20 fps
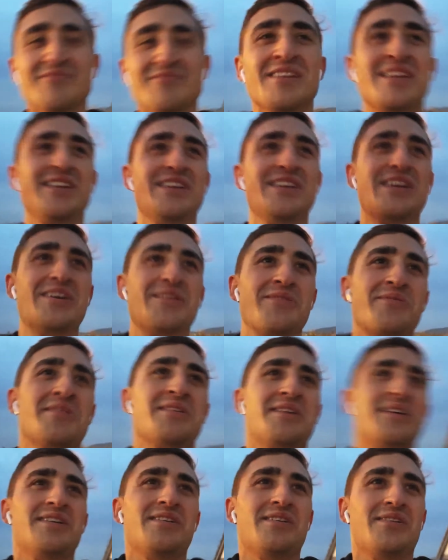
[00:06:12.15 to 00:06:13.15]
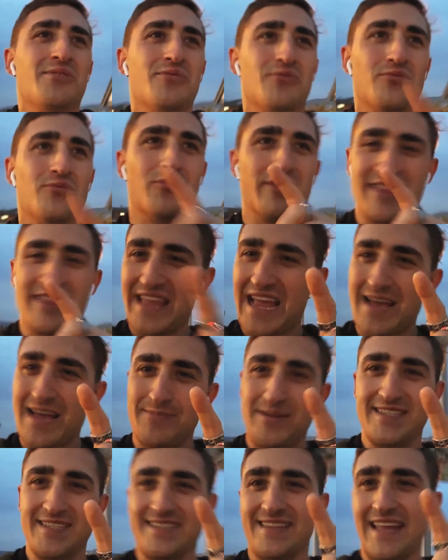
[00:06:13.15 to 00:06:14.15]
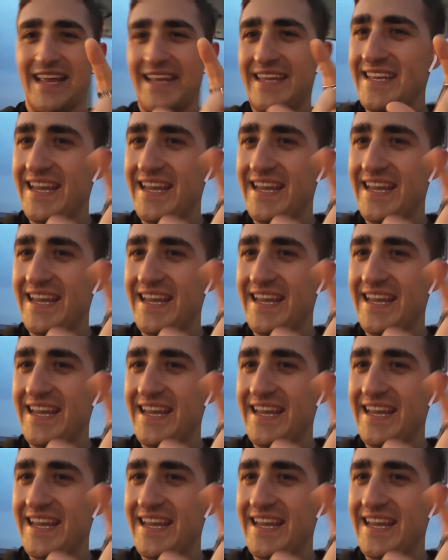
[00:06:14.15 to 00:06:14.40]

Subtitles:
You know, one of the habits that he